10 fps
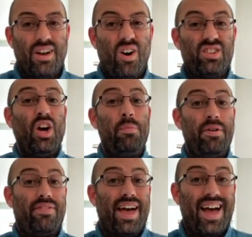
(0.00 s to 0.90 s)
On top
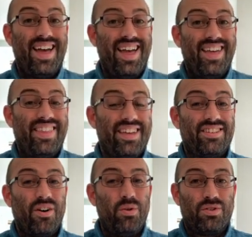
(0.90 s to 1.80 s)
of that, there's
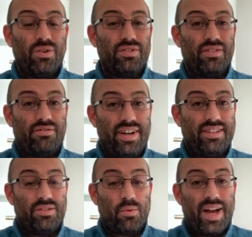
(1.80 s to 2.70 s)
all sorts of
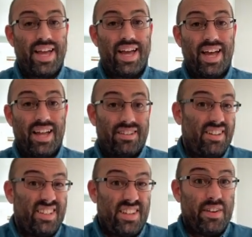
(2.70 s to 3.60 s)
reasons where, and
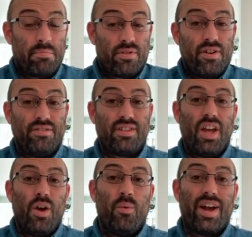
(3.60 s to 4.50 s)
scientific proofs,
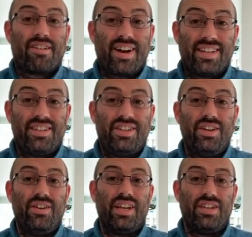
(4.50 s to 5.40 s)
where
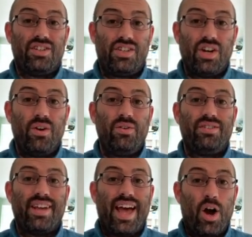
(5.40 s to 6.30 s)
gratitude has shown
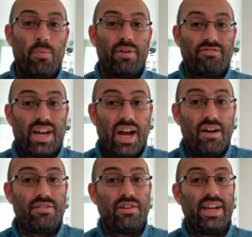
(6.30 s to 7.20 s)
to help
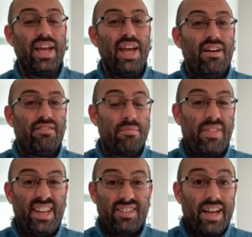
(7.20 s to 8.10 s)
recovery from
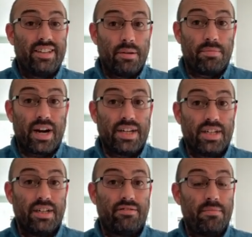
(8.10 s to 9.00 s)
things like
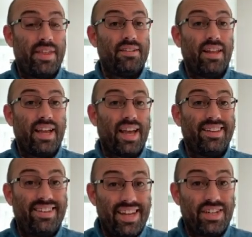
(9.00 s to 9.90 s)
depression, from things like
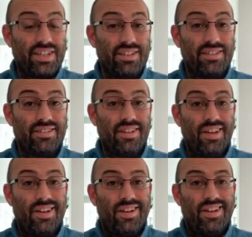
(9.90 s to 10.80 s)
addictions,
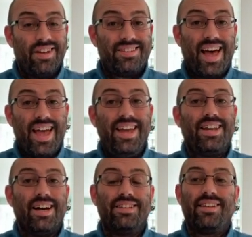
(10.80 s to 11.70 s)
to
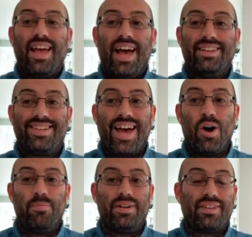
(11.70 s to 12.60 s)
aid us and to
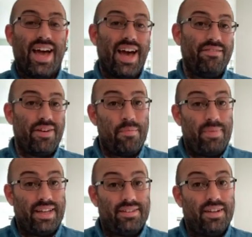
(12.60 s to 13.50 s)
help us have a
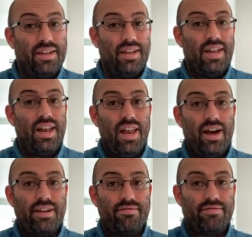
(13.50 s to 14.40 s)
better
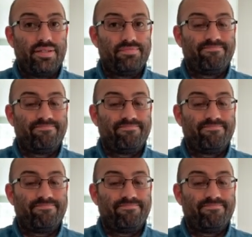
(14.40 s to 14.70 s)
life.